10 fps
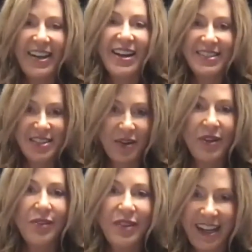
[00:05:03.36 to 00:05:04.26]
Yeah.
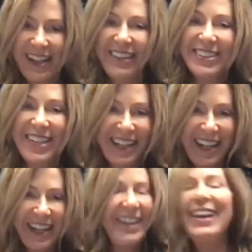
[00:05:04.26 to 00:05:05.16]
That was a wild time
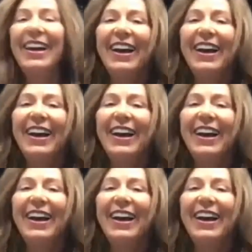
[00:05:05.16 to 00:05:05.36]
to get